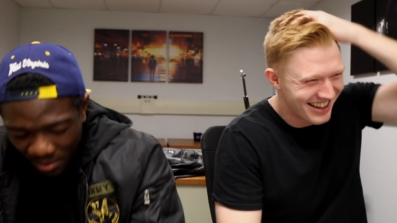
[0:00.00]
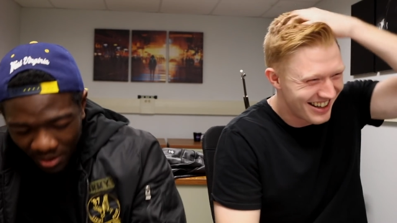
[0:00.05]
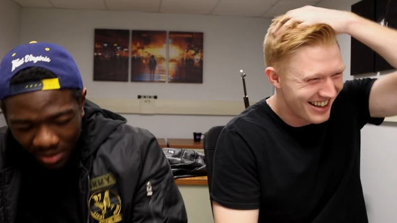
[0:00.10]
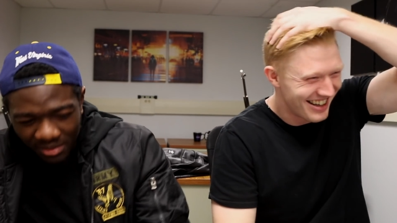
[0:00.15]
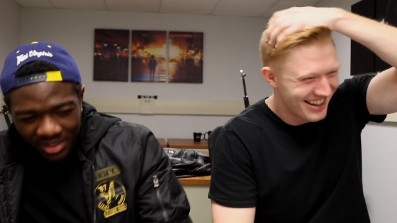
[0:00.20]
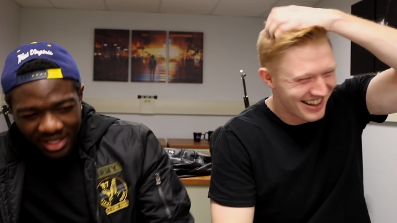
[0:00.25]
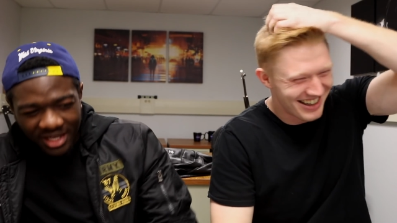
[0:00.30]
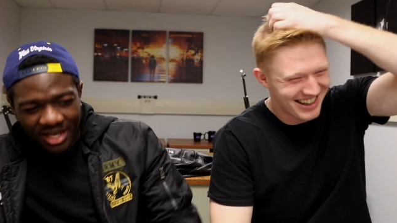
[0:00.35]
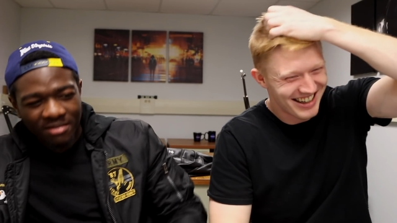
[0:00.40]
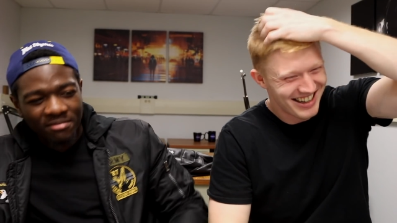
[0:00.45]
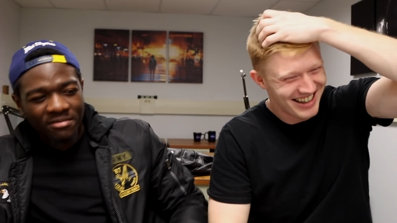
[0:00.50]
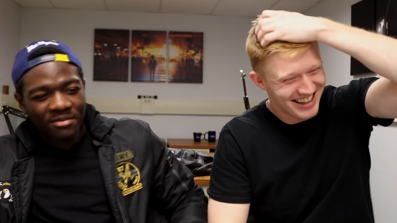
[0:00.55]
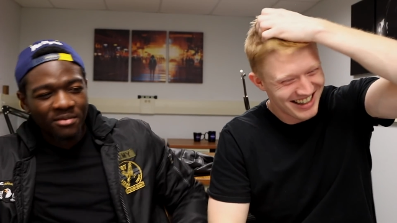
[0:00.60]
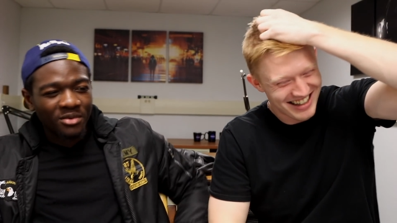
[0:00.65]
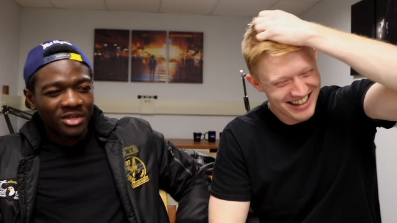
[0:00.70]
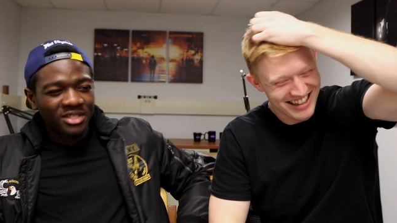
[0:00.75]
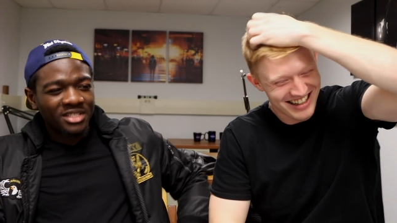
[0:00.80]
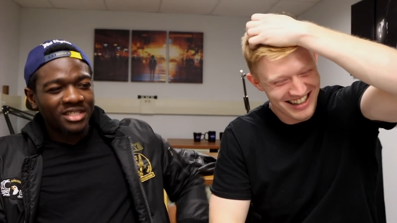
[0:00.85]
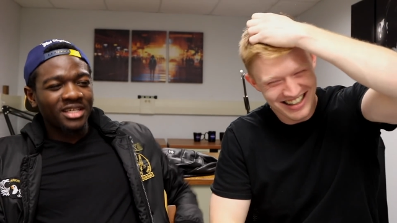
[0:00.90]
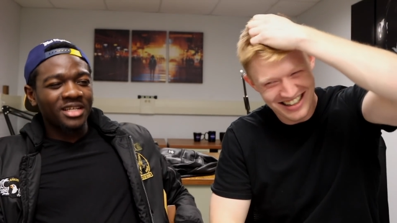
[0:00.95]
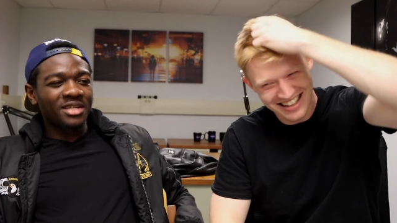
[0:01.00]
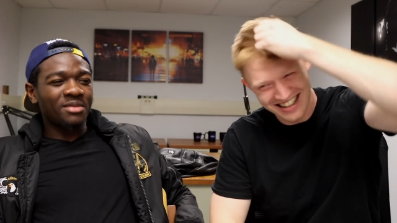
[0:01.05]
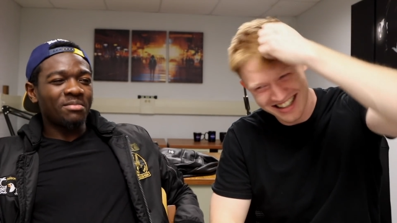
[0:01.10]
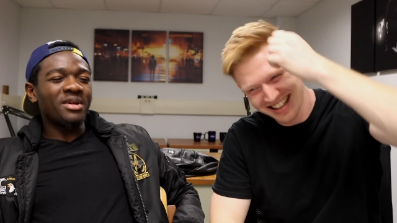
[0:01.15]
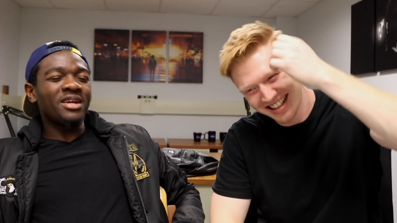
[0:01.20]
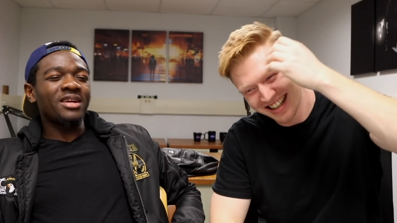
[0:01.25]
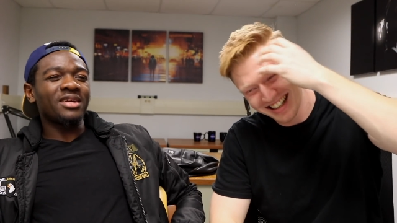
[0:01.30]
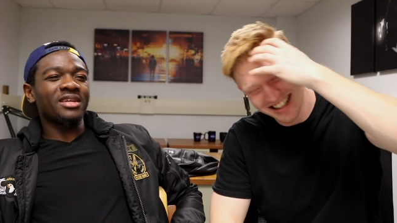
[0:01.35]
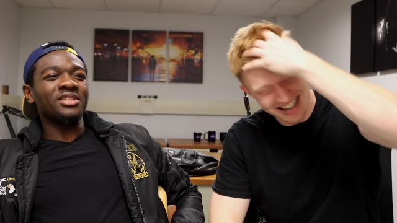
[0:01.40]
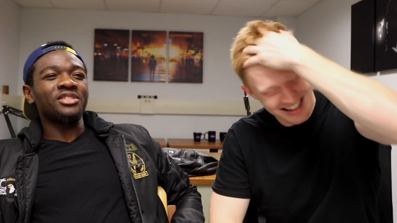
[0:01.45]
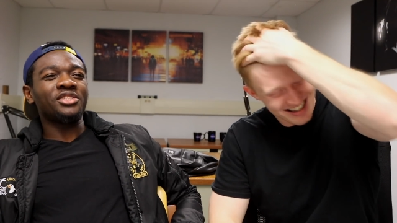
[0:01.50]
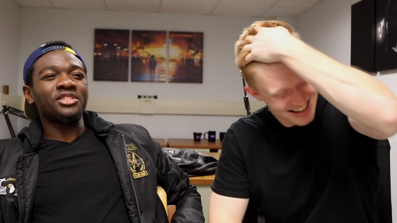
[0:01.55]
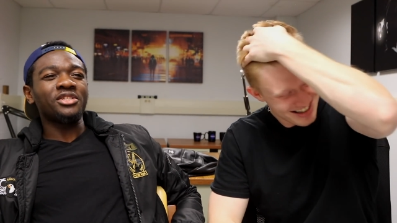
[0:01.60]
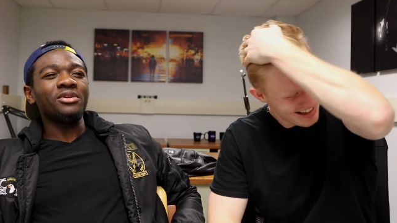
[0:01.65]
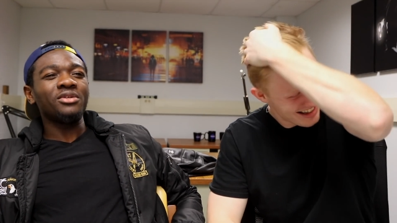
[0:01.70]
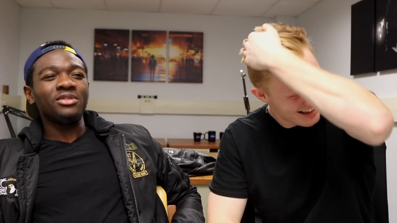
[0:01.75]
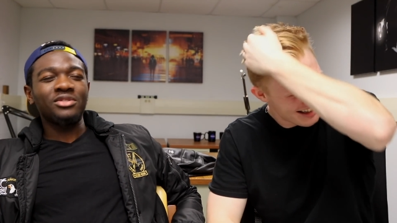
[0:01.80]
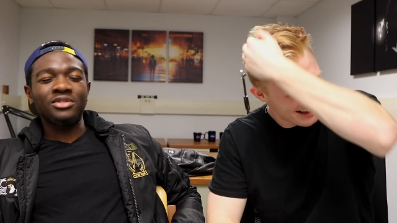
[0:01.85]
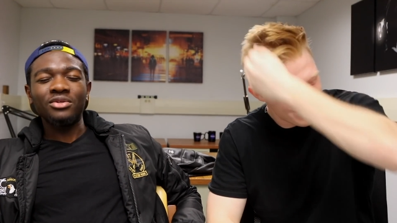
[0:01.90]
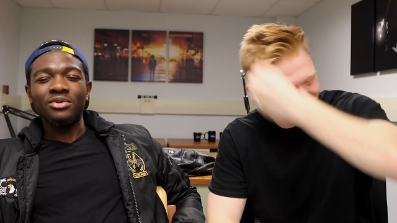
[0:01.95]
Speaker 1: probably come from watching an American
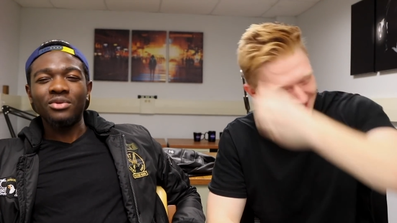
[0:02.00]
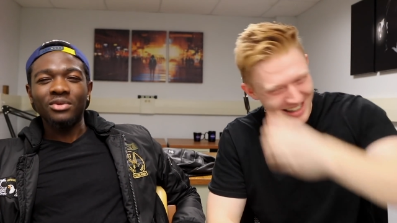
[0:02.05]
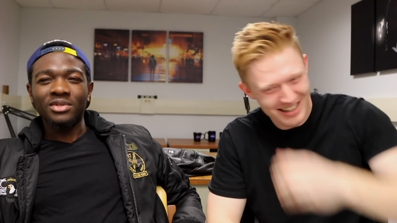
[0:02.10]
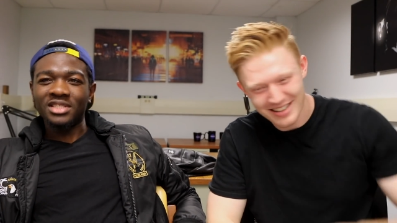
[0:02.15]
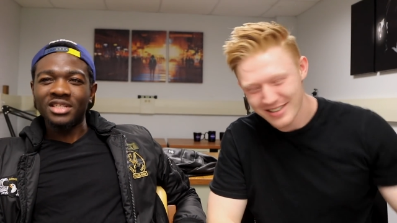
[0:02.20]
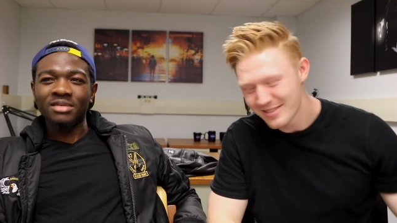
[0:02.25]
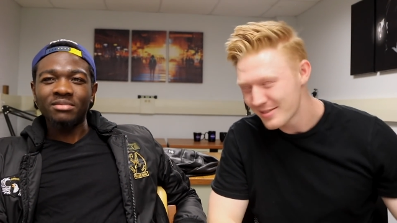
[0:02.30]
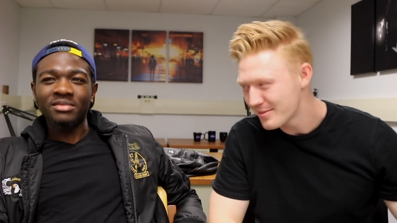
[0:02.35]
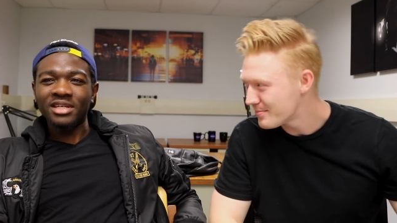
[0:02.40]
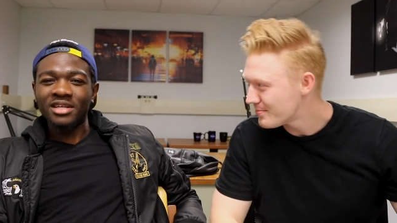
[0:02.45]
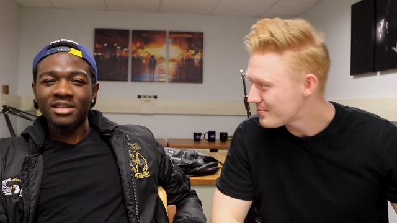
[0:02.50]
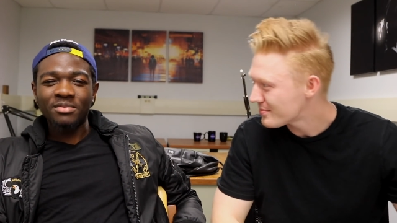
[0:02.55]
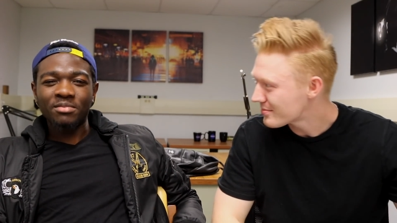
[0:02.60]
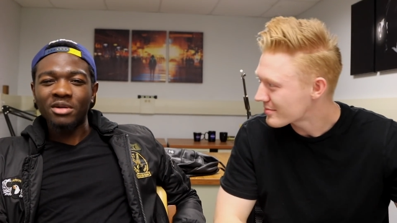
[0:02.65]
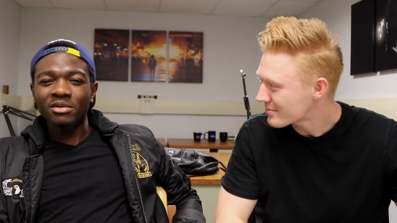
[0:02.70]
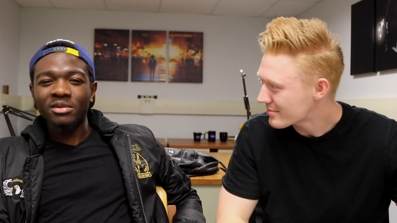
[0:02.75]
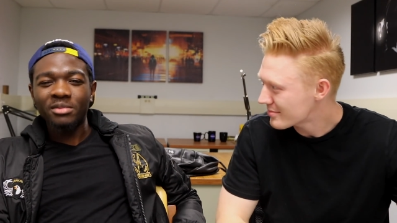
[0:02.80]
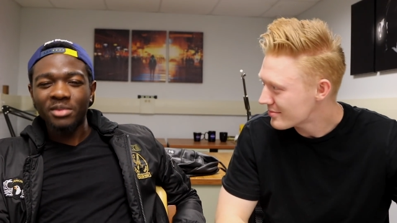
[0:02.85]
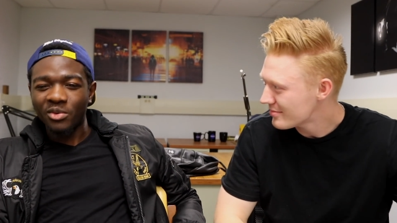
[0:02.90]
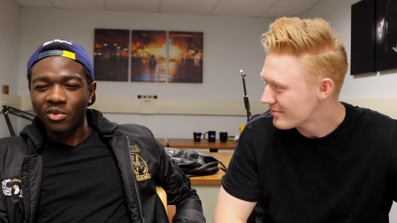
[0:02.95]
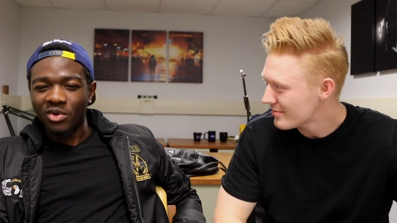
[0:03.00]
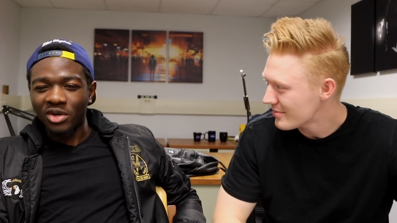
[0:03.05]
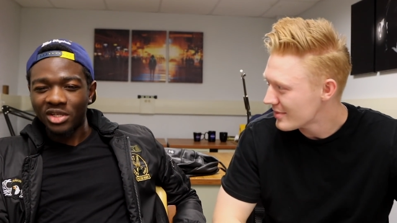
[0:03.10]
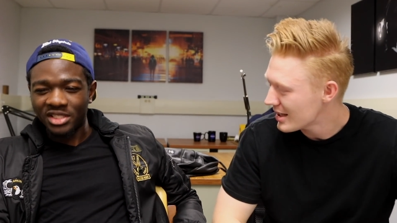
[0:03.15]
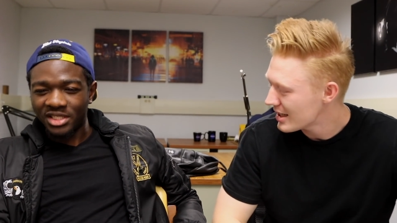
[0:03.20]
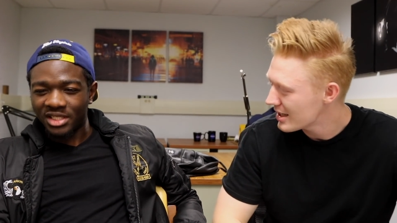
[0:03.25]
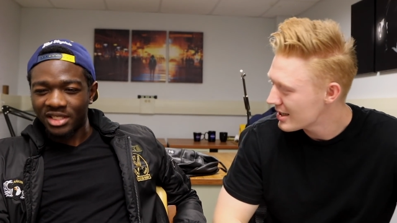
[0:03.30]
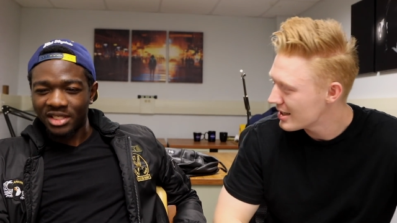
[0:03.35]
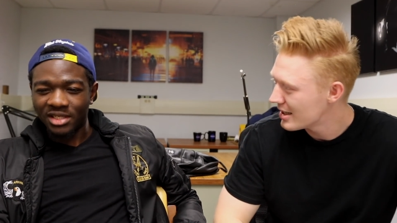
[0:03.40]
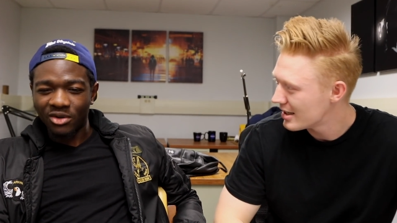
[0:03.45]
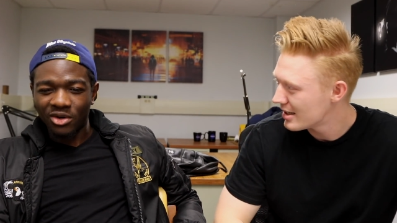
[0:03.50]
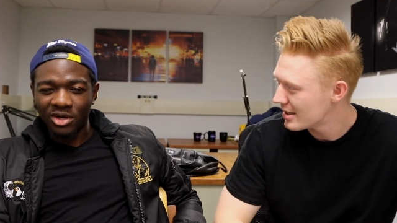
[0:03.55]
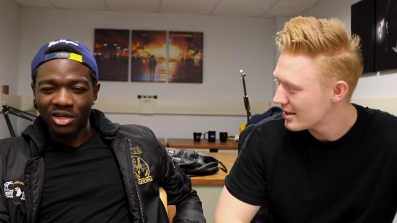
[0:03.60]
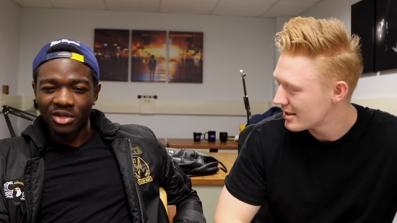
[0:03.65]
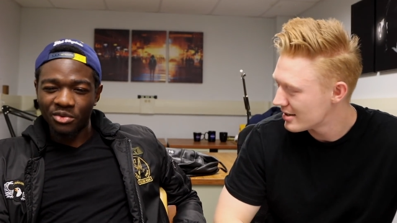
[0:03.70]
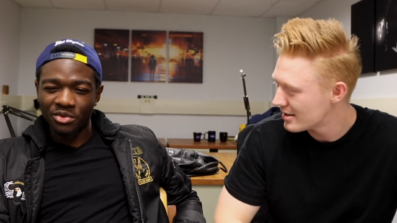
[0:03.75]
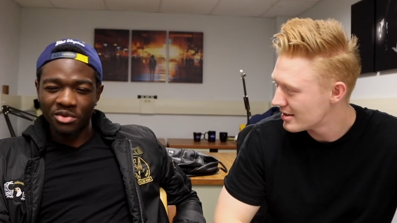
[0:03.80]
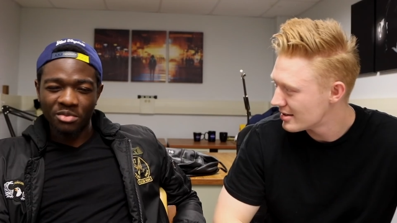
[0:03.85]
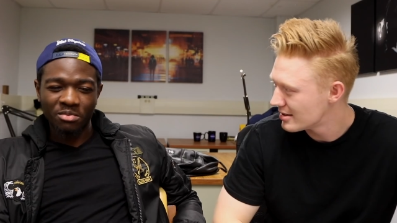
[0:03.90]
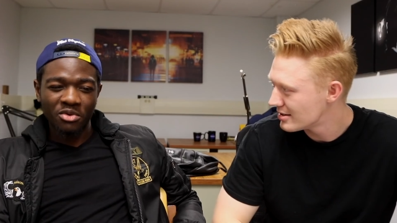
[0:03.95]
show too, or something. I'd probably been watching a
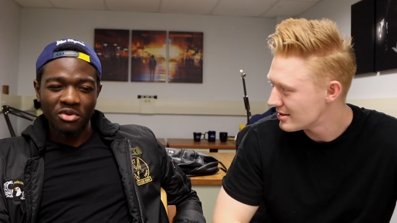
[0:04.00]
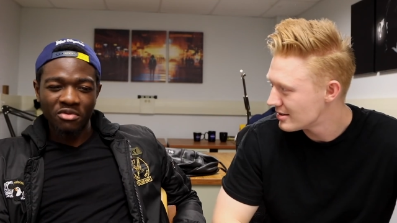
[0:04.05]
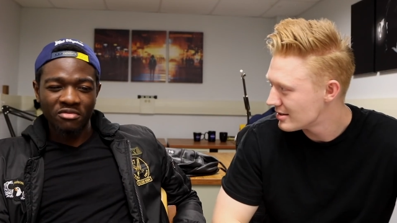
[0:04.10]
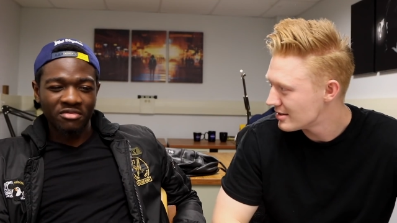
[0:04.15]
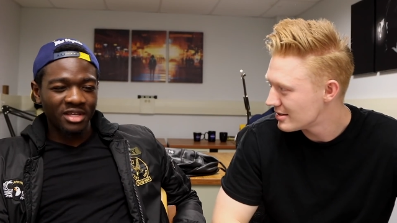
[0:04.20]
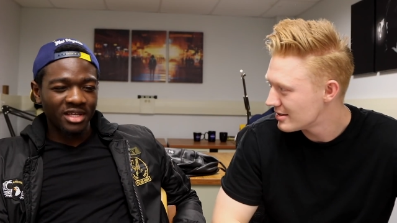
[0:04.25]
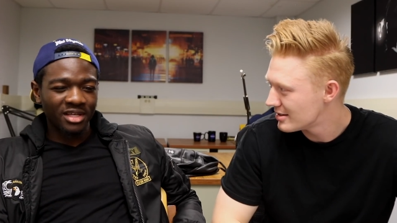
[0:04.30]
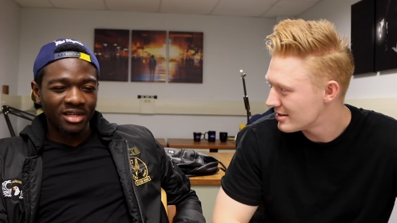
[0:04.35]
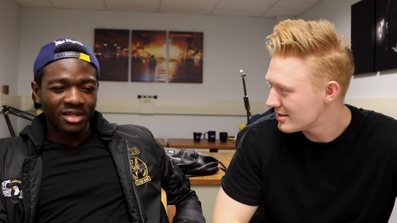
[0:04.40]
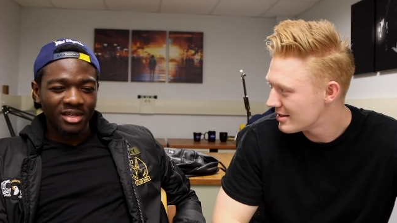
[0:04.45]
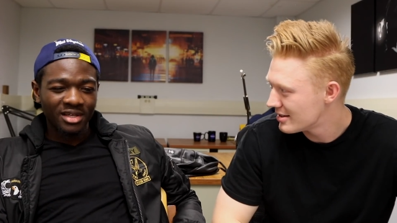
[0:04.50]
Hollywood movie.